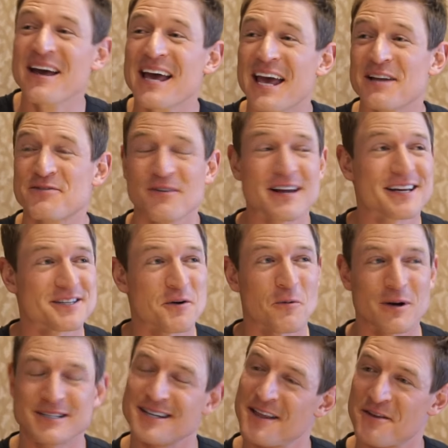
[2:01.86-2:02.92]
It's funny because it
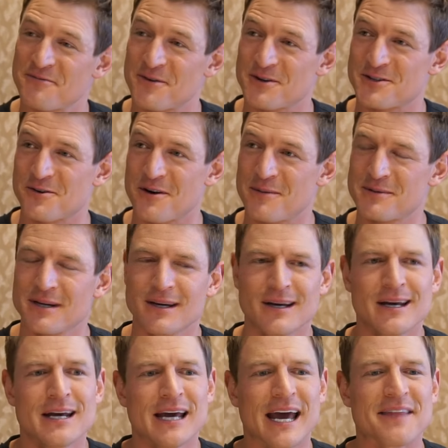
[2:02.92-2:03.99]
wasn't in the first script,
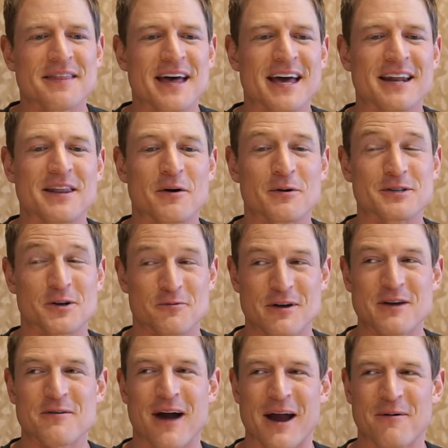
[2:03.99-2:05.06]
and then there was a
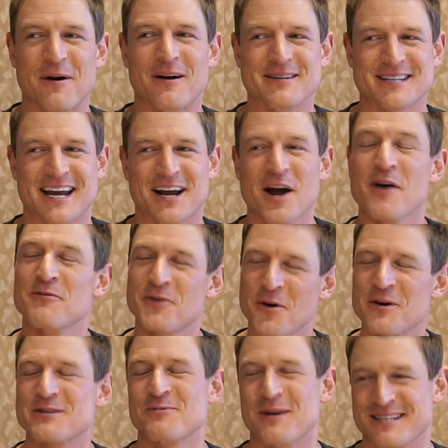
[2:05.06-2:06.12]
rewrite where I was like, of
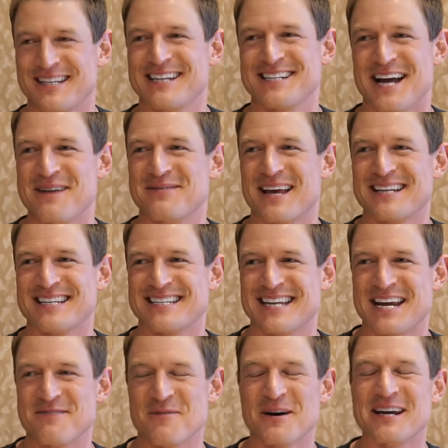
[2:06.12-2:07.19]
course Wesley Snipes has a
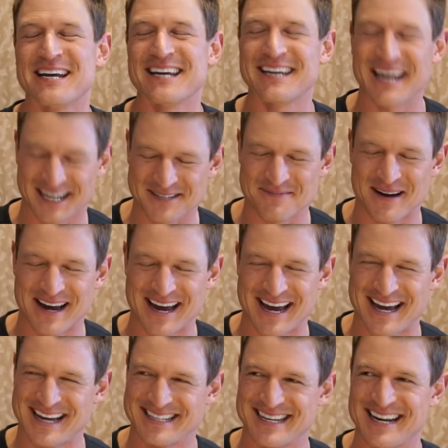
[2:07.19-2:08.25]
scene where he kicks my
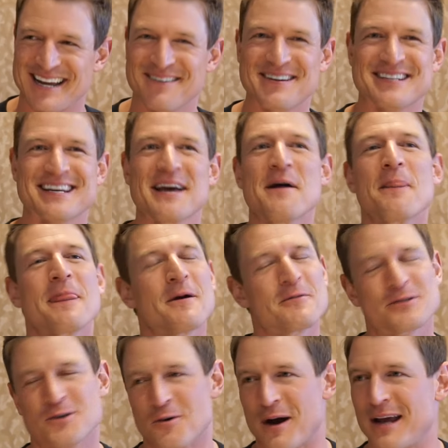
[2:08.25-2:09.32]
ass, and it
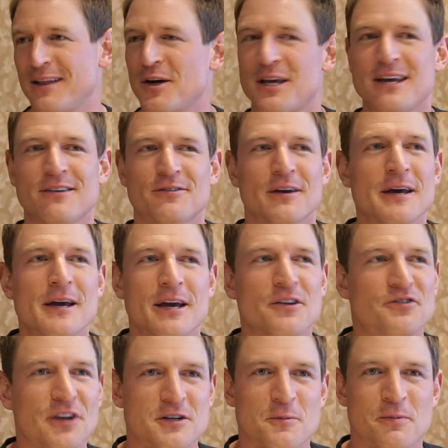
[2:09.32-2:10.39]
was great. Look, he's
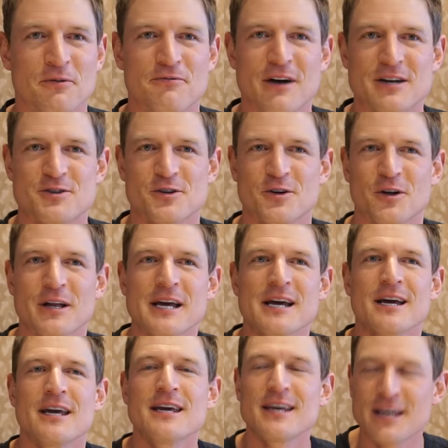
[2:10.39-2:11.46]
such a professional.
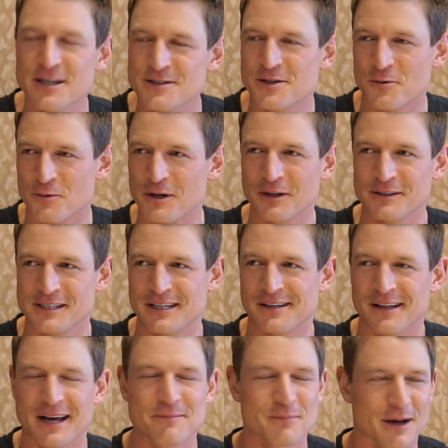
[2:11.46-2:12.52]
He is the real
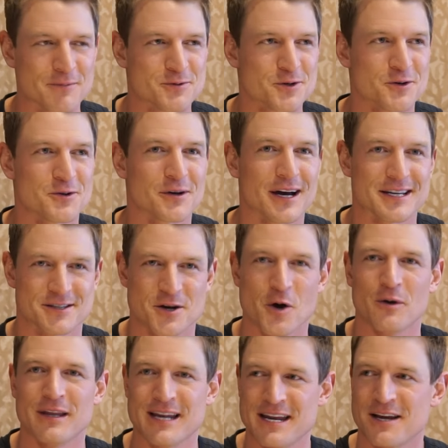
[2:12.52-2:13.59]
deal. I'm sure you guys
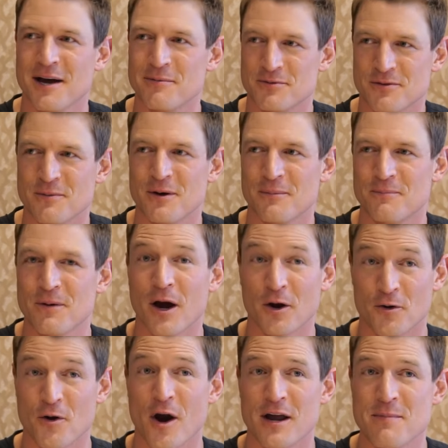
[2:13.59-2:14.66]
know that he comes from a
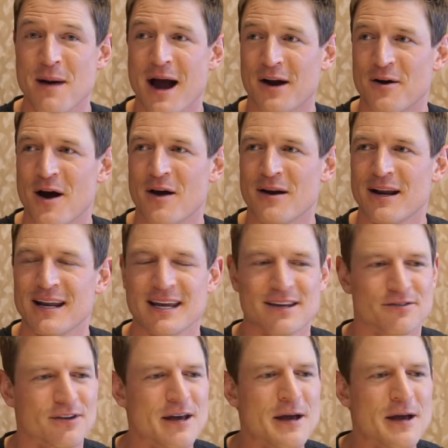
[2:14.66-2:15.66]
karate background, and